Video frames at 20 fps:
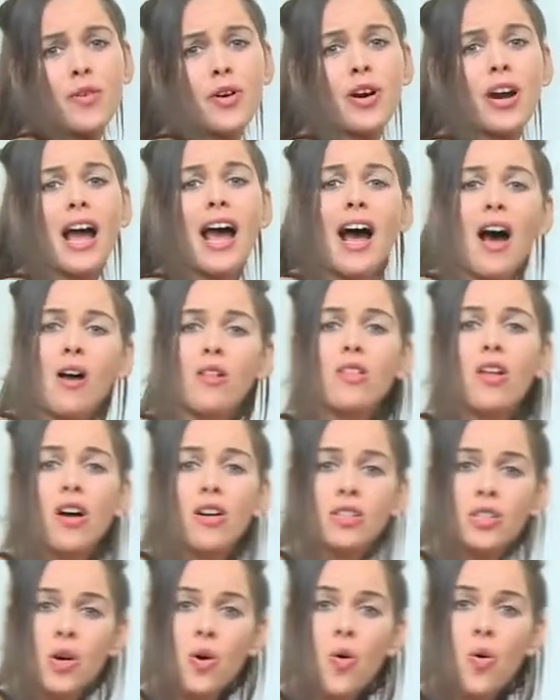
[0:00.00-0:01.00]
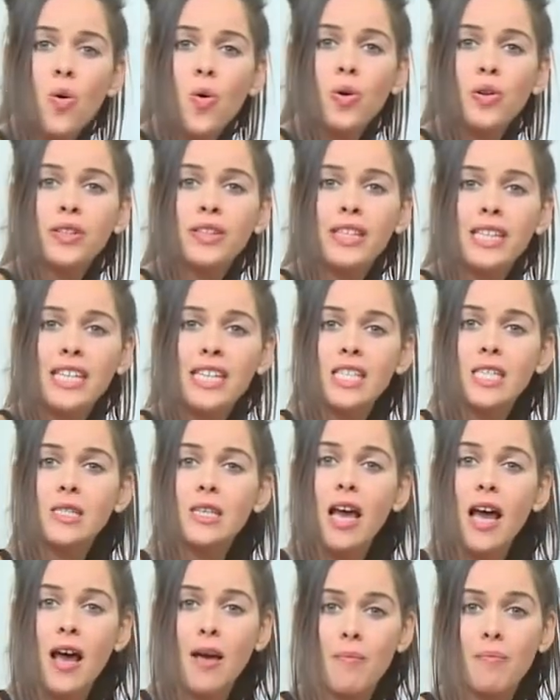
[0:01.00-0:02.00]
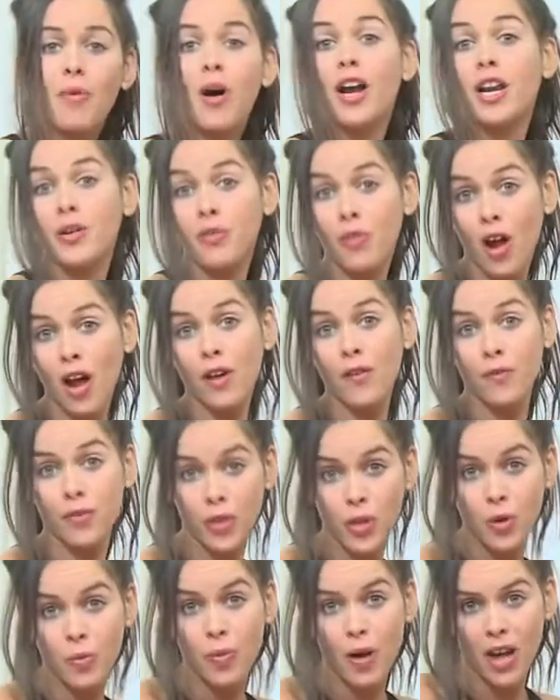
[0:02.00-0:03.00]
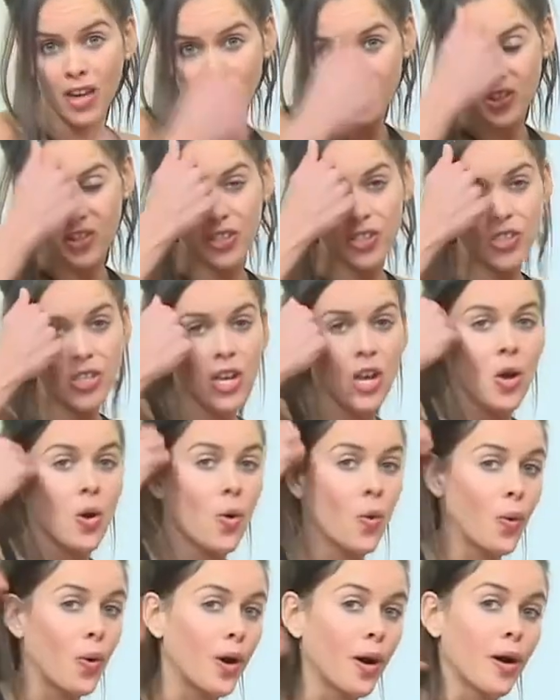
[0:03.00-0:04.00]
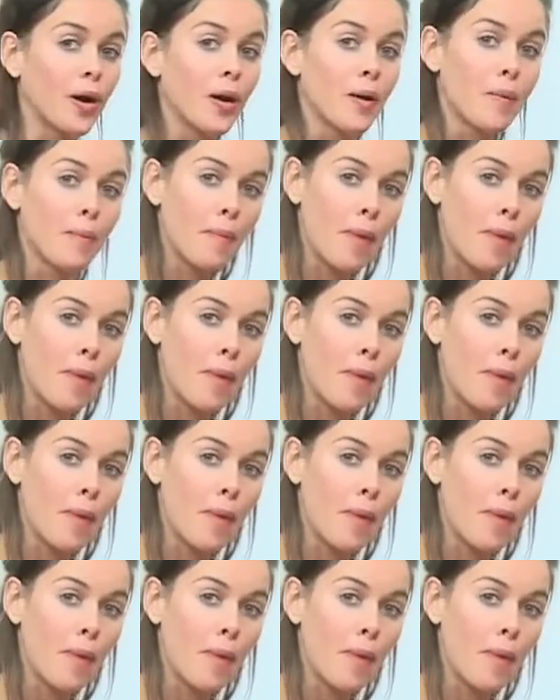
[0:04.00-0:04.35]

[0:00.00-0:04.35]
how long to hold these Bodyrok flow postures or